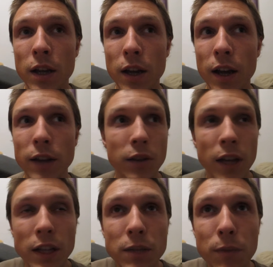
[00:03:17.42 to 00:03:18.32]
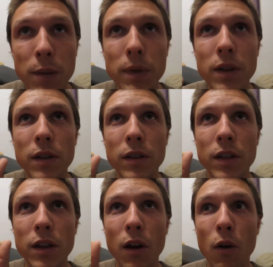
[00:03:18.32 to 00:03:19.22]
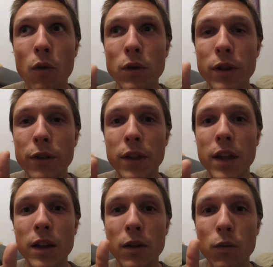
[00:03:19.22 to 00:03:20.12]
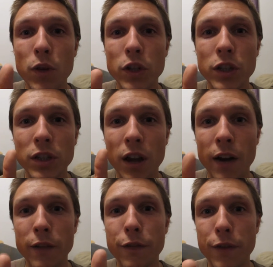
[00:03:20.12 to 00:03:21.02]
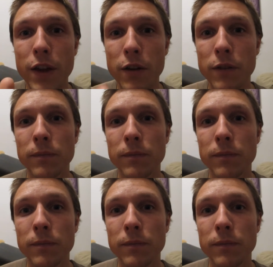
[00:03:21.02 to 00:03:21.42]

And that's maybe the only thing which is unfair.